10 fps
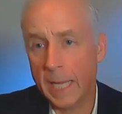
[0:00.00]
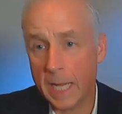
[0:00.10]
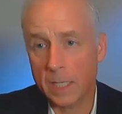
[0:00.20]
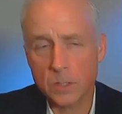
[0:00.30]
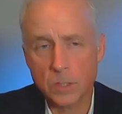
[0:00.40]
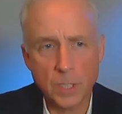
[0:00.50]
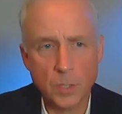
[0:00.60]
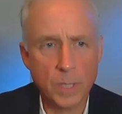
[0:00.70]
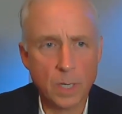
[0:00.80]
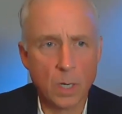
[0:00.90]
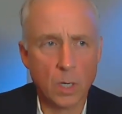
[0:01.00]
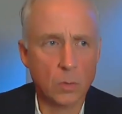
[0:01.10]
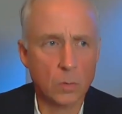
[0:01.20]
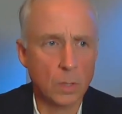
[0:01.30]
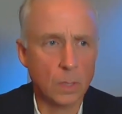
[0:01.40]
and here we
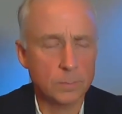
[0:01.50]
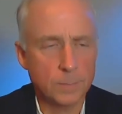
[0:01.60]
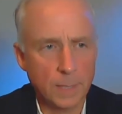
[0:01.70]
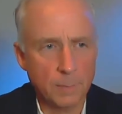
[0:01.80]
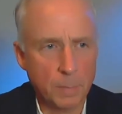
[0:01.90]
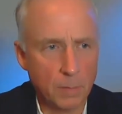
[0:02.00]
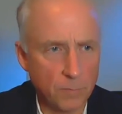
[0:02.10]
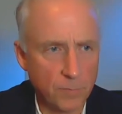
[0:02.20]
are uh, about